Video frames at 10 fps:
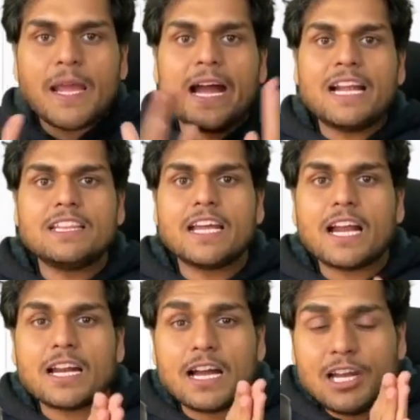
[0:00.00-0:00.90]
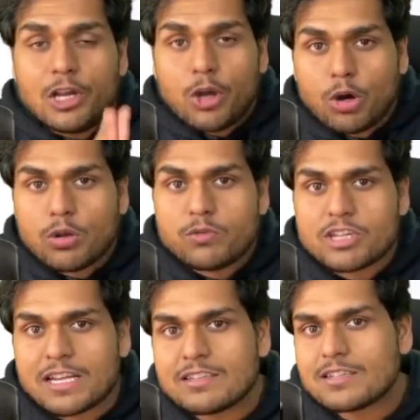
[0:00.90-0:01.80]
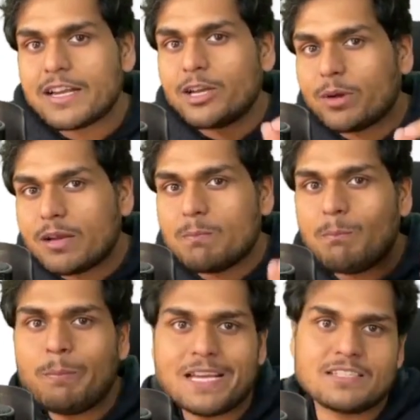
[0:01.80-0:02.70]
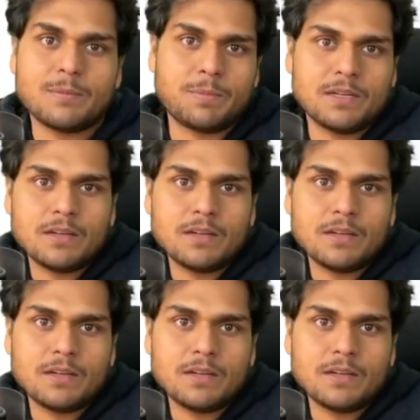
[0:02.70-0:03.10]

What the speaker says: and there are a lot of chances that you can mess up